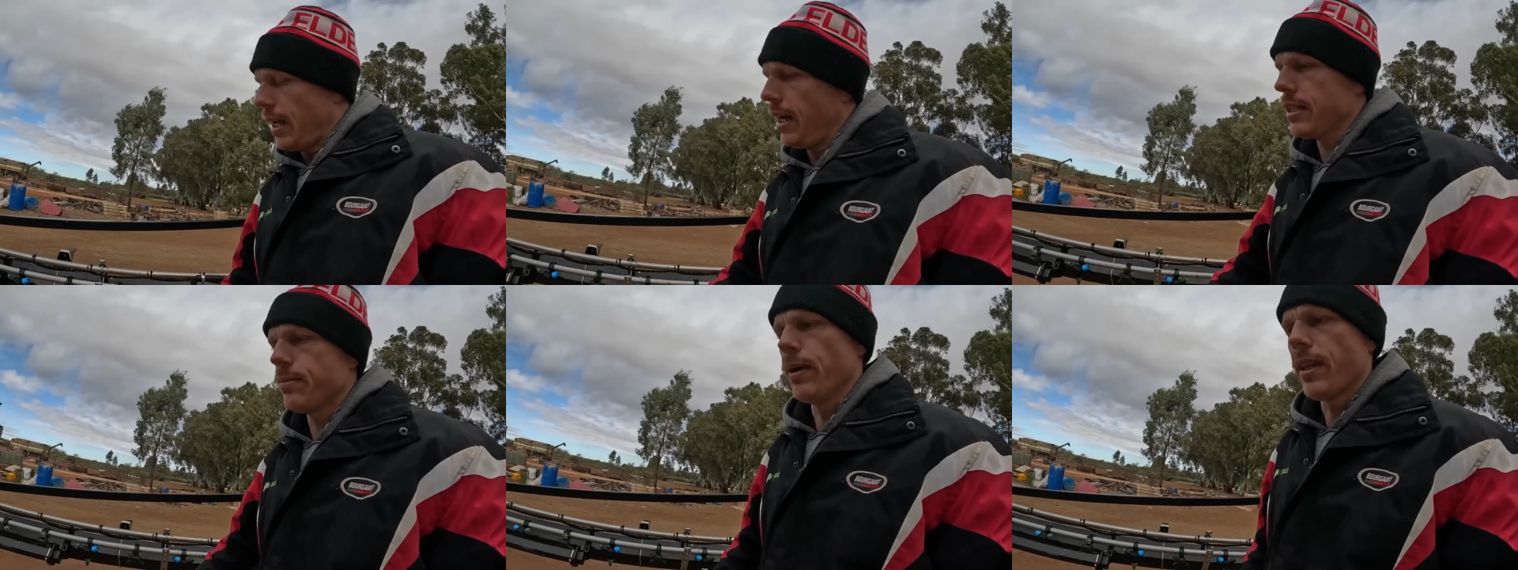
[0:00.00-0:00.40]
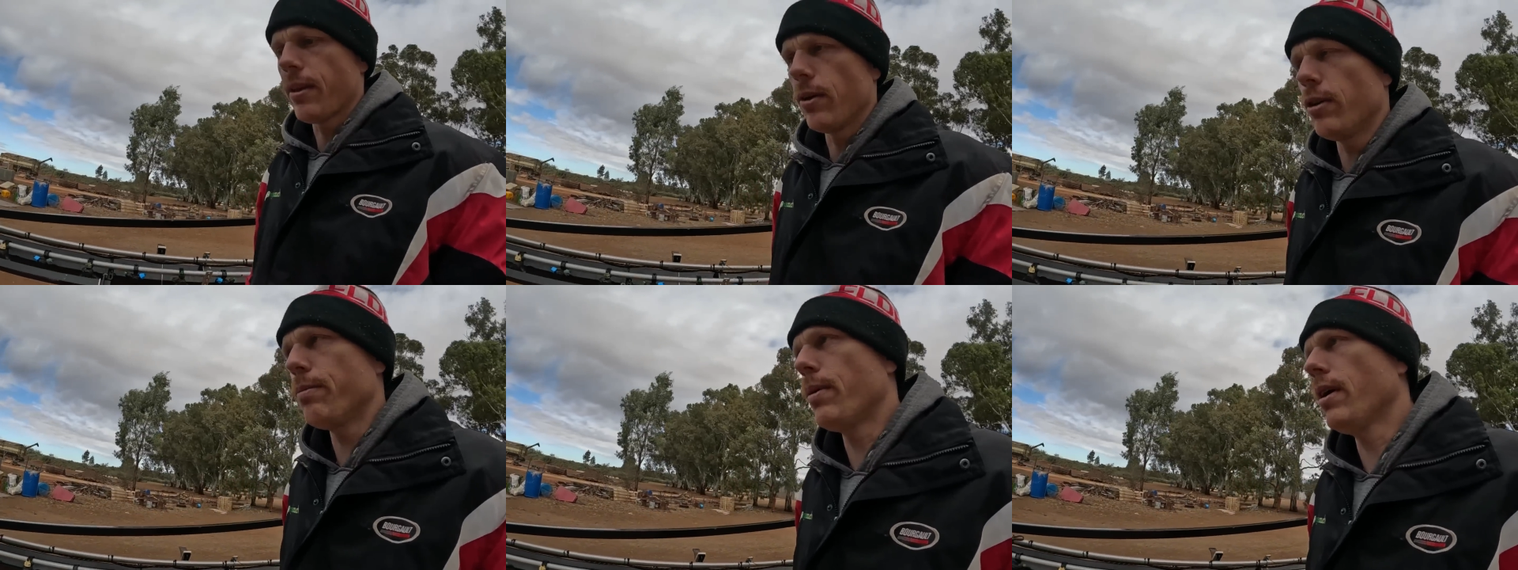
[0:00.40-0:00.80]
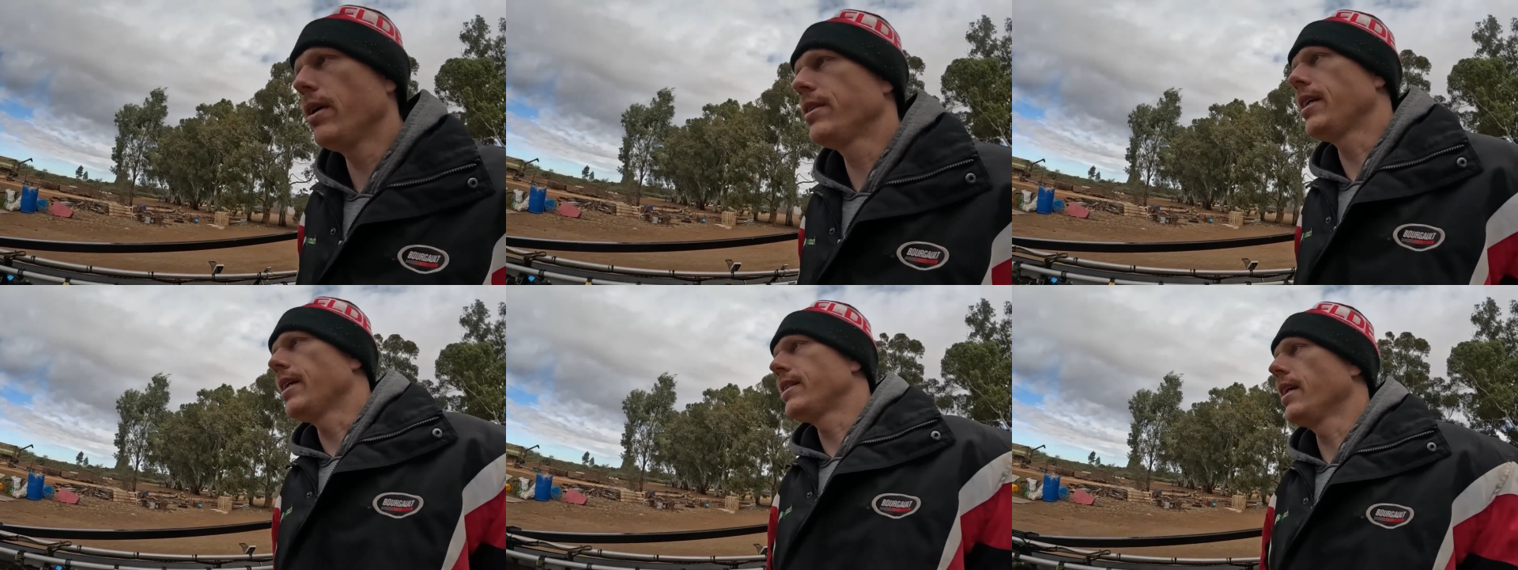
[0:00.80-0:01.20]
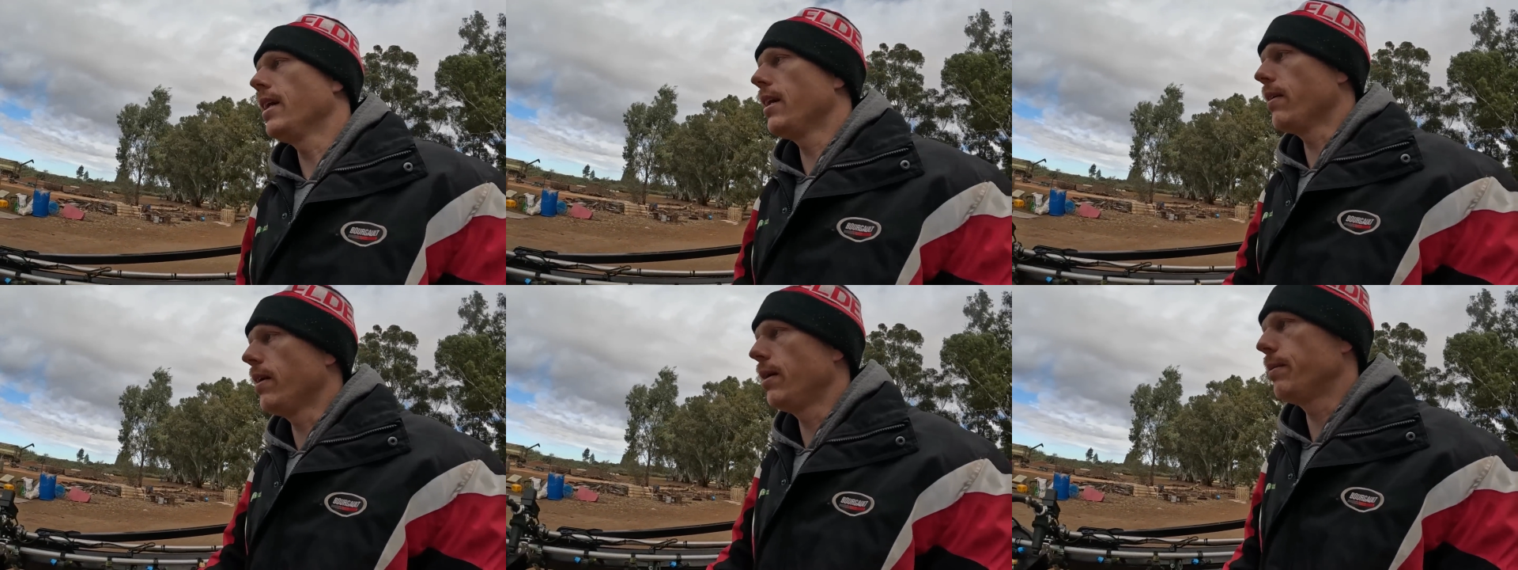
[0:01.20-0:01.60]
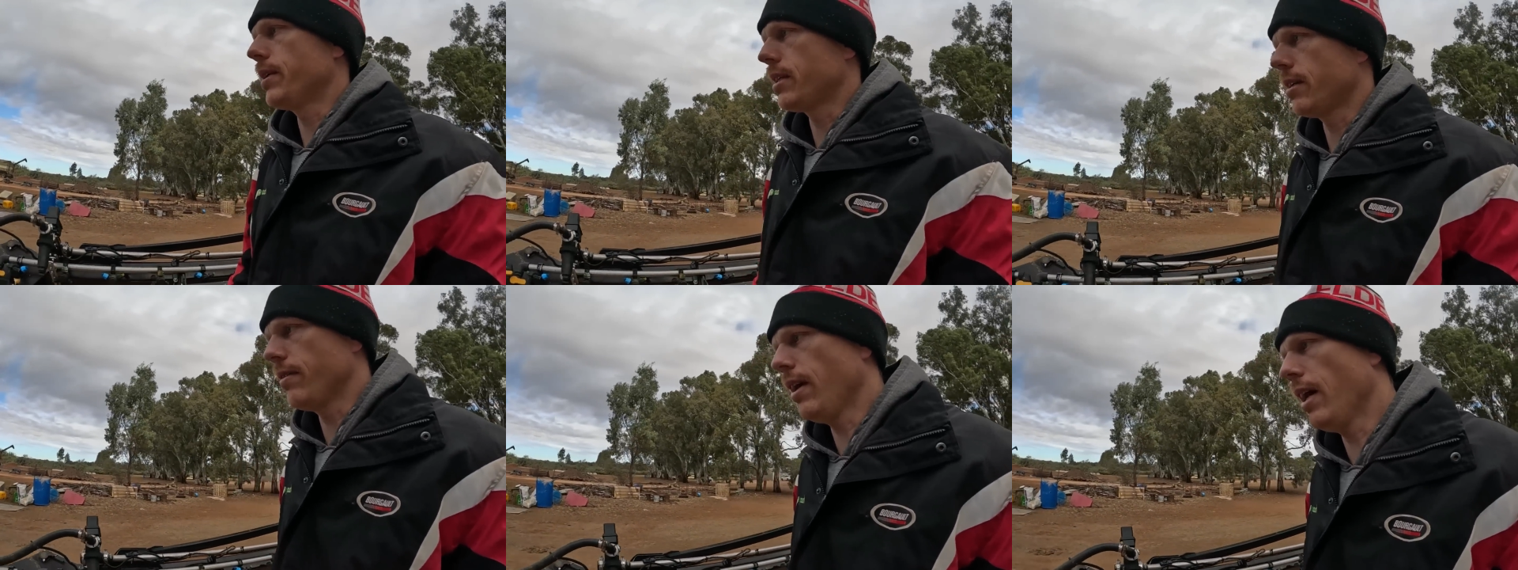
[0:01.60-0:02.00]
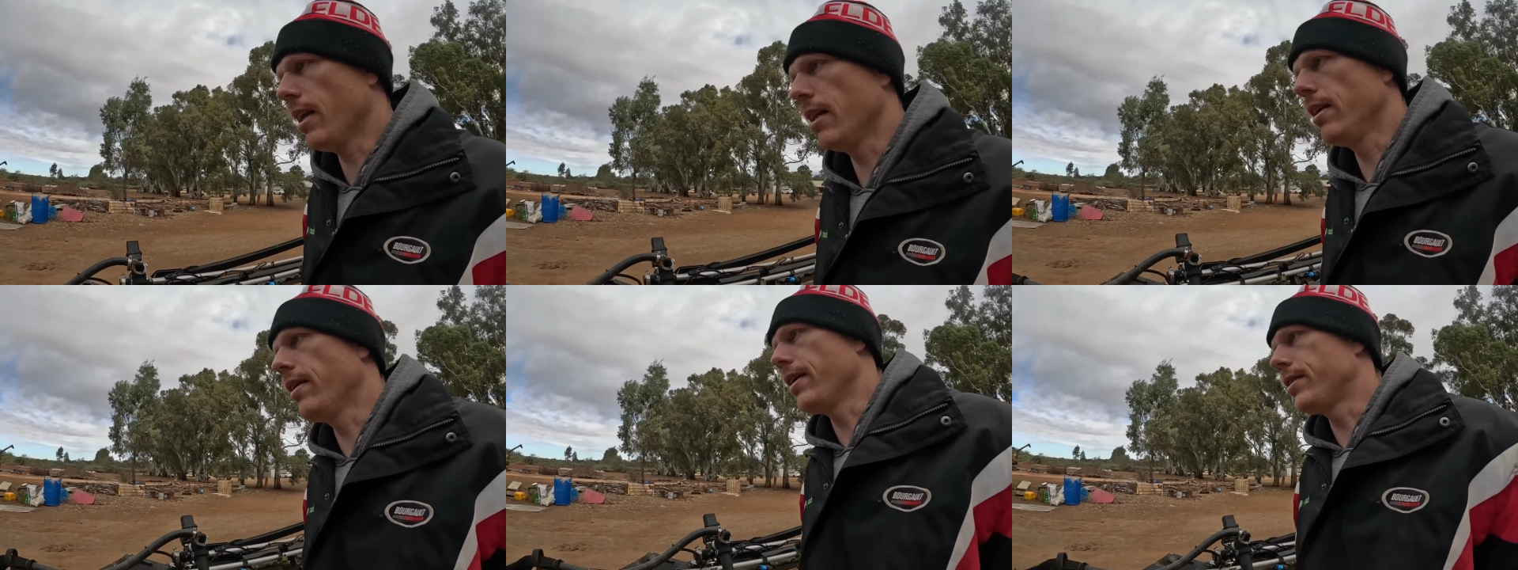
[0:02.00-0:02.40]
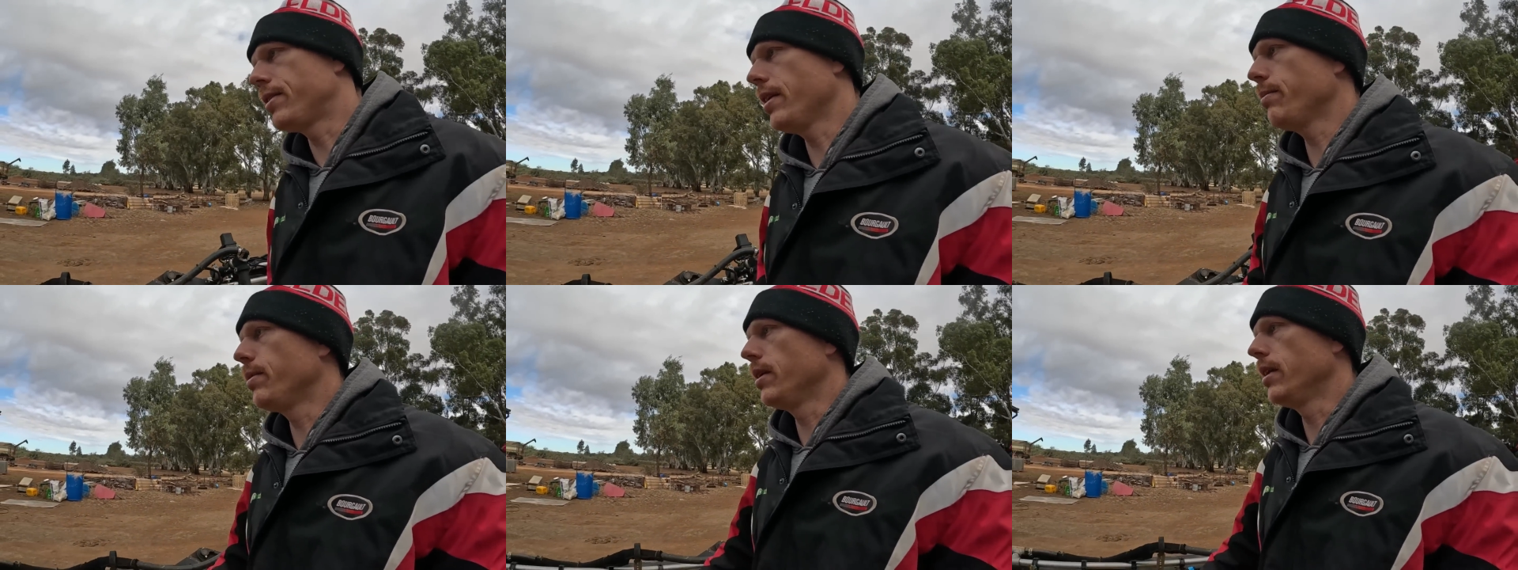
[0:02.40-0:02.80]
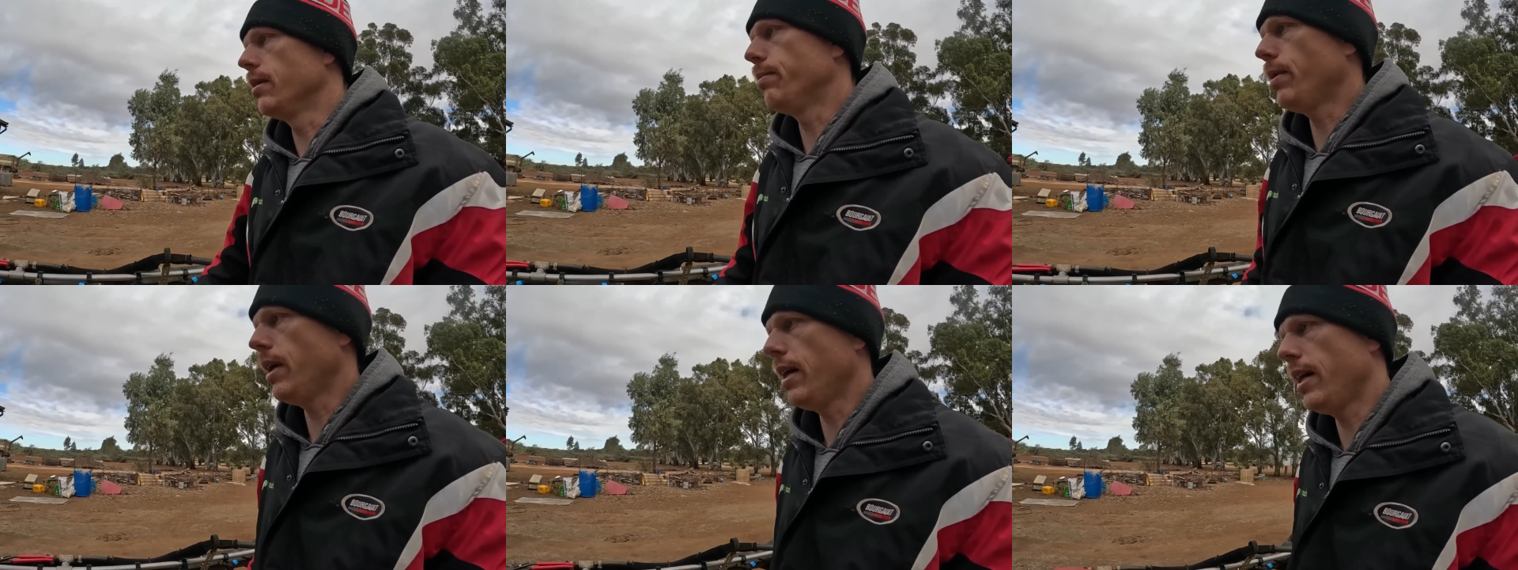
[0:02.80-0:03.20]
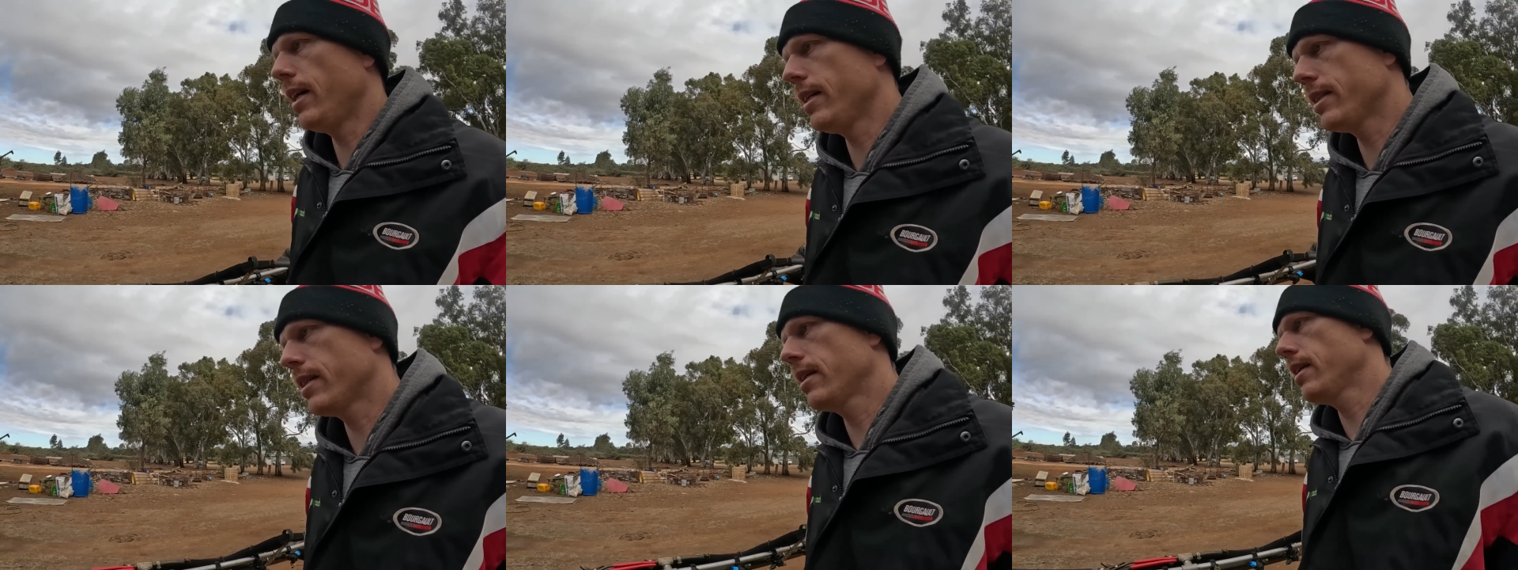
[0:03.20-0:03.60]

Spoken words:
That's my thought process anyway, because I've had a lot of trouble in the past.